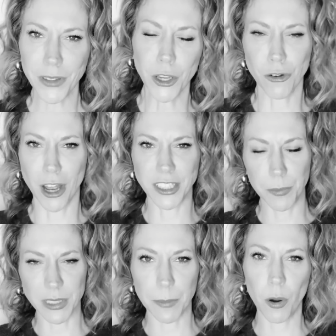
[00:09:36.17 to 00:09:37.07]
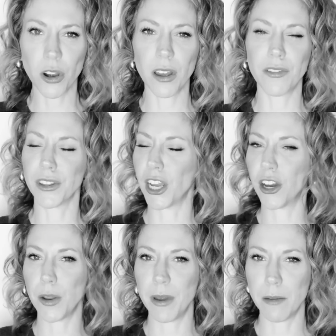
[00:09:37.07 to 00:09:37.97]
you know, not super supportive, or they
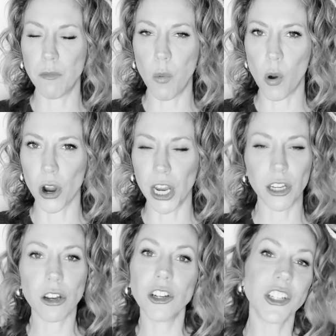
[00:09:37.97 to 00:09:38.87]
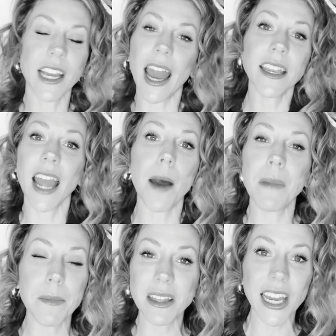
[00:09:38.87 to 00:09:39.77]
could have been more encouraging. And yeah,
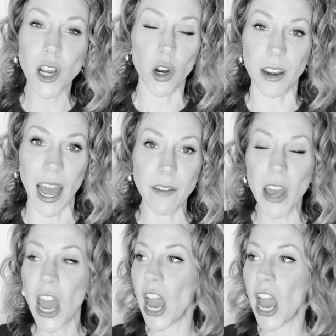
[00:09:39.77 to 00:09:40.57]
maybe they could have.